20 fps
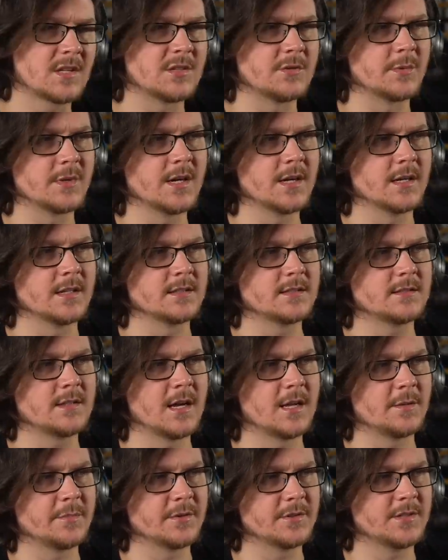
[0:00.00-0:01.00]
So we got a
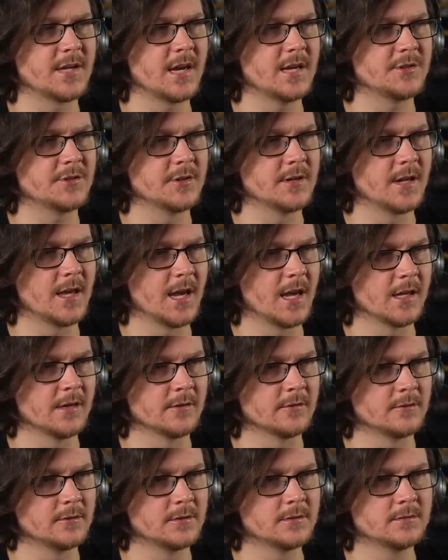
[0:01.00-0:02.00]
teleportation
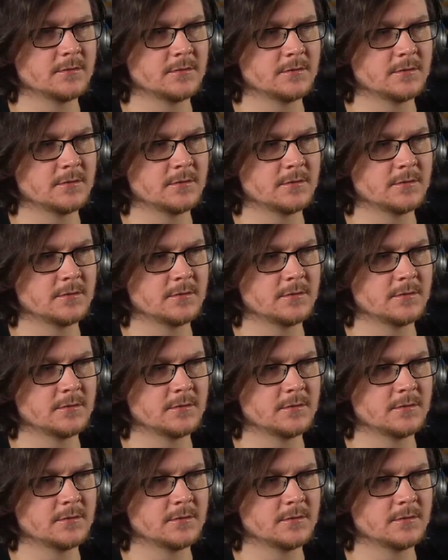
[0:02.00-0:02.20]
candle.